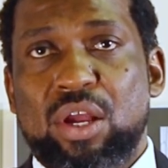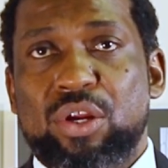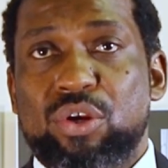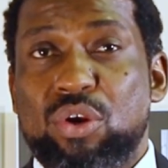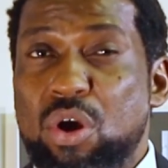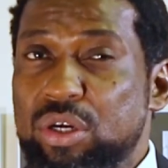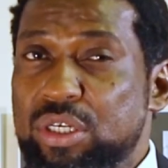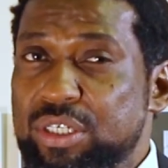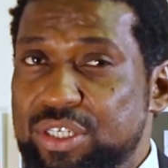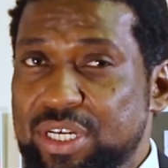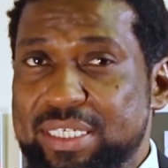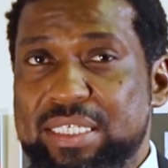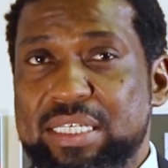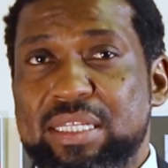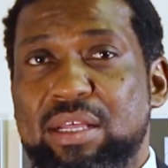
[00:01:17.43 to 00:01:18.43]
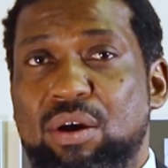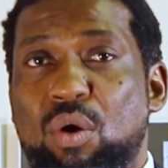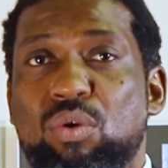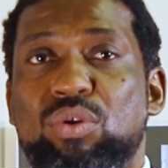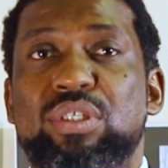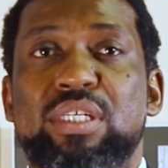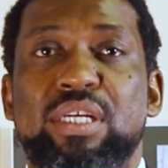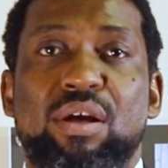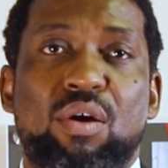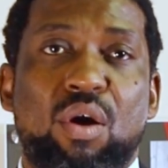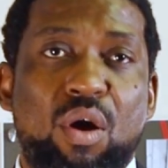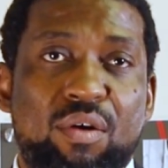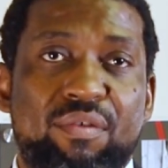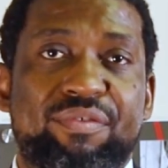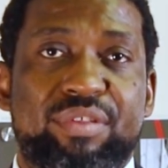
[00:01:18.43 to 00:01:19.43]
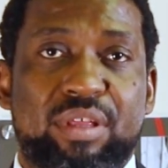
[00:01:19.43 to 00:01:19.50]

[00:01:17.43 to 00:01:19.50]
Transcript: not just in the hosting of